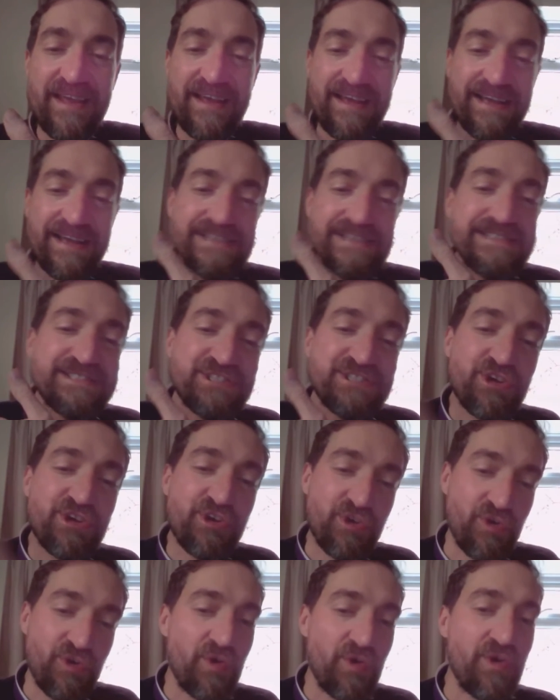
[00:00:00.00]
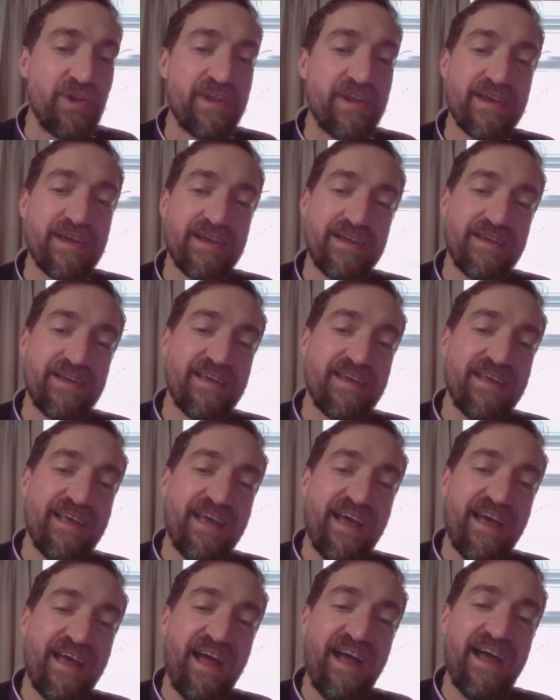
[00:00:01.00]
is good.
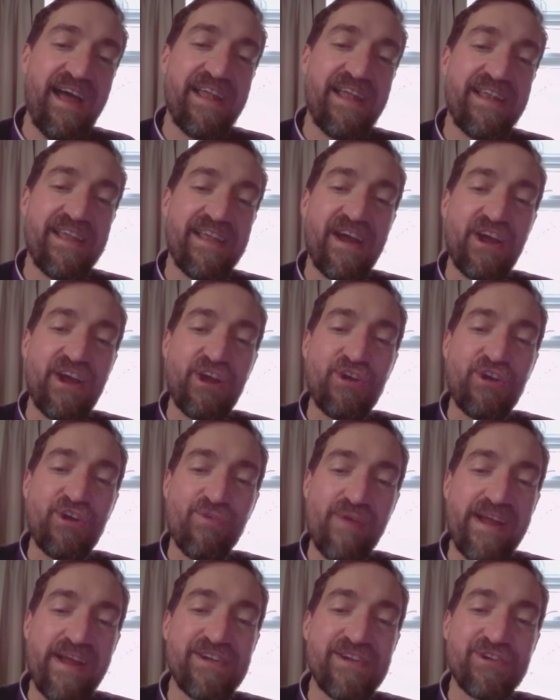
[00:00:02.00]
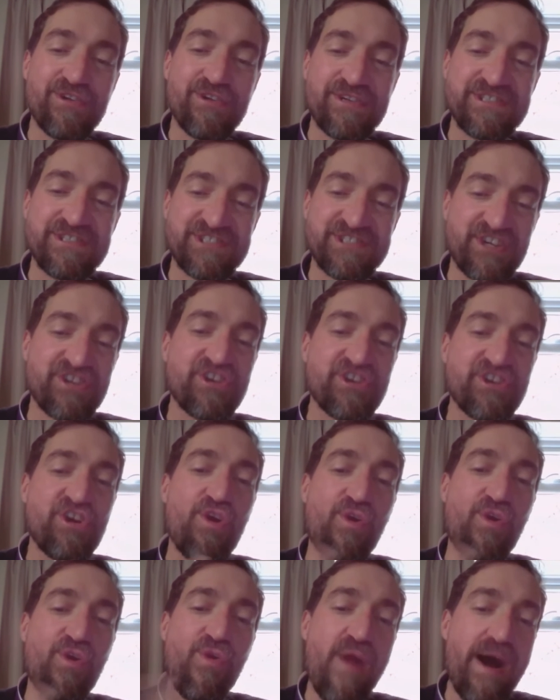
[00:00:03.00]
And Grendel is a
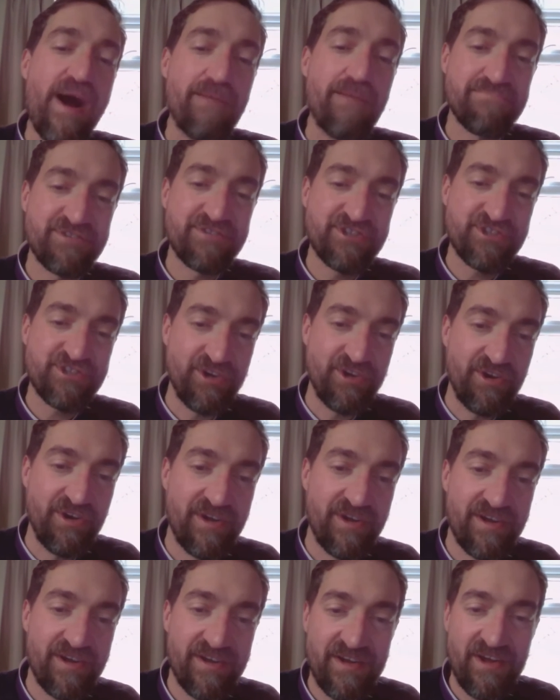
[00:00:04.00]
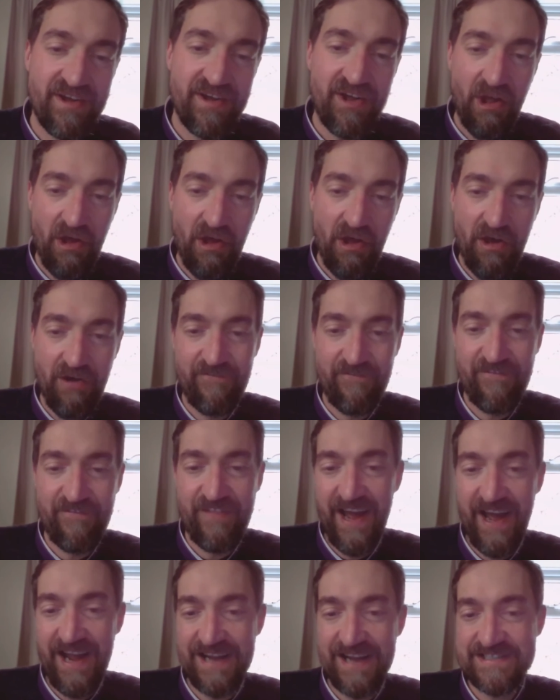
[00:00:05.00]
corruption of
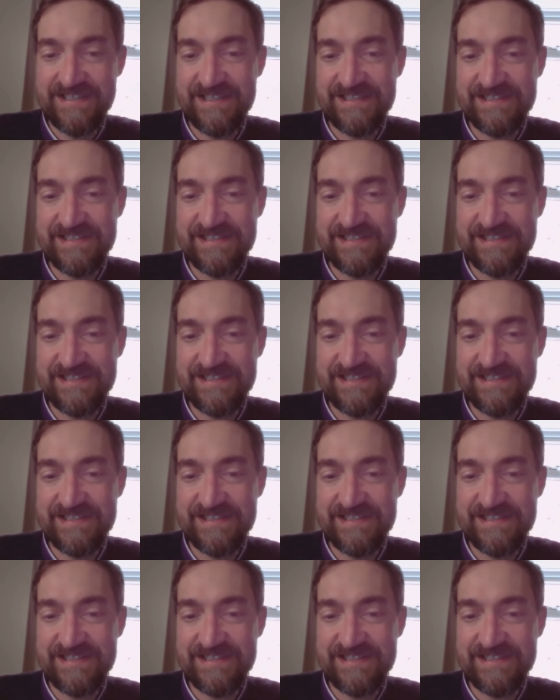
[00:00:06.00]
that.